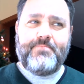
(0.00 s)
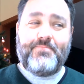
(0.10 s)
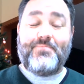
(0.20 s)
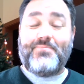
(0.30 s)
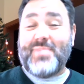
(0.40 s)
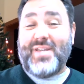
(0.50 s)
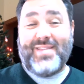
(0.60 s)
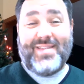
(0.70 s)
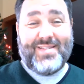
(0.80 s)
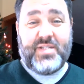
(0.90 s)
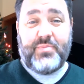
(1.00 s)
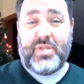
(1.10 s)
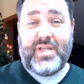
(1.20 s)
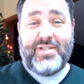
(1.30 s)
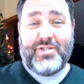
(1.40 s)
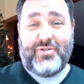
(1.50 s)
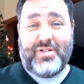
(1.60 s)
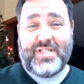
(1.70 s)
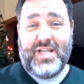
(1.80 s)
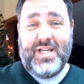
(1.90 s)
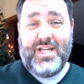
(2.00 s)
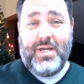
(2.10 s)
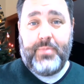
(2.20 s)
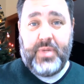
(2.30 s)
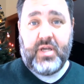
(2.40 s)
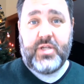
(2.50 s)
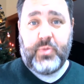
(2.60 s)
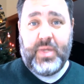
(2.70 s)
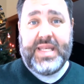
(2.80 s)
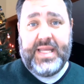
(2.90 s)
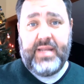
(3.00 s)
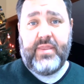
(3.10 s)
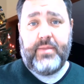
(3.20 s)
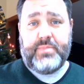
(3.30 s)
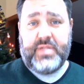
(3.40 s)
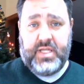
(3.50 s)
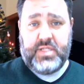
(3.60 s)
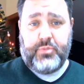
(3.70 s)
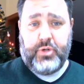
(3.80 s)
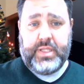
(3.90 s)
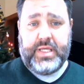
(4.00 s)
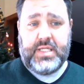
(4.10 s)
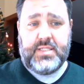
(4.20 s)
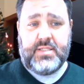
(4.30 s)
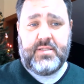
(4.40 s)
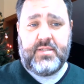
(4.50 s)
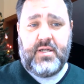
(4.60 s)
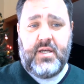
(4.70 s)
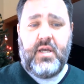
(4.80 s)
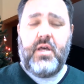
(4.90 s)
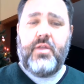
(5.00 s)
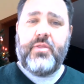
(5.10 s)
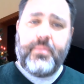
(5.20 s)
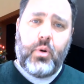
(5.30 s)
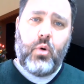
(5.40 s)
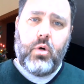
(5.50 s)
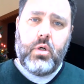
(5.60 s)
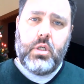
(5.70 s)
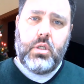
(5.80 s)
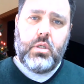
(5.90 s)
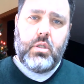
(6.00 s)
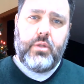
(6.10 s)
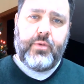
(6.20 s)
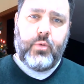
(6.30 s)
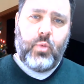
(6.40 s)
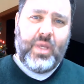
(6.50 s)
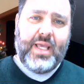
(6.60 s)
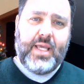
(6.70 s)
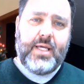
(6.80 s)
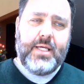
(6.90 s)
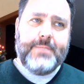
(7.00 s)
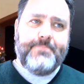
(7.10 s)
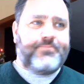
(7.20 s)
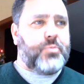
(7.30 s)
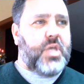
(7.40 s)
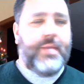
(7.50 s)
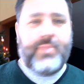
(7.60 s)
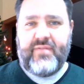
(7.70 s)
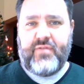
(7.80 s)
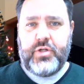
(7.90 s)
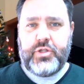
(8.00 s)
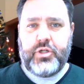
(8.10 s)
I think the simple answer is because we need them desperately. The poor, the weak. At my first